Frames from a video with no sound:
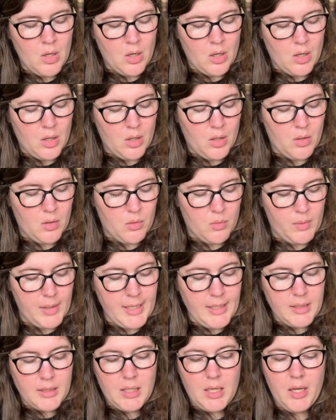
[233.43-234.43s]
All
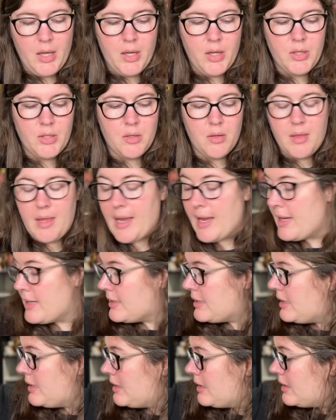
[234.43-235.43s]
right, so
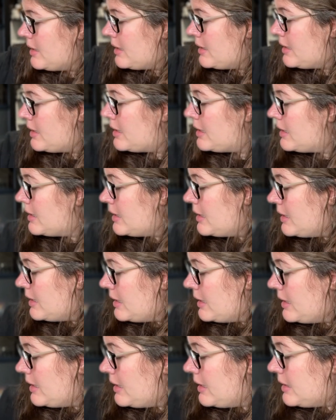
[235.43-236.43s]
that
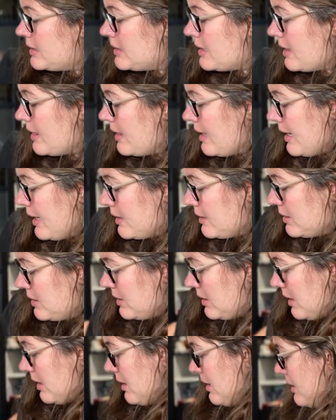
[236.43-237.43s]
is that
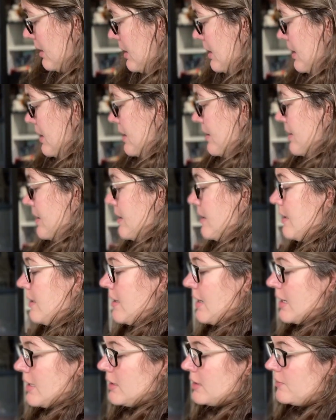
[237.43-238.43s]
sock. The
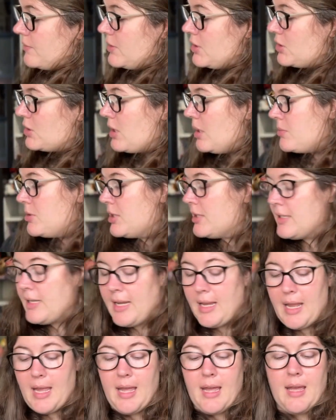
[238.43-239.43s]
next finished object I
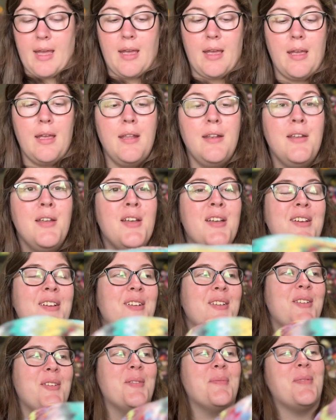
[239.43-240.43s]
had,
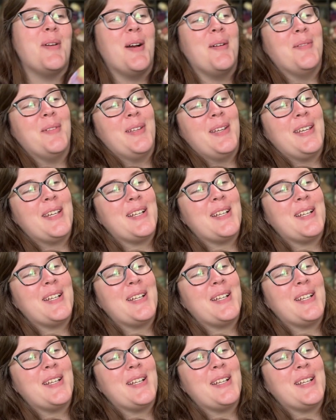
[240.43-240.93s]
you're probably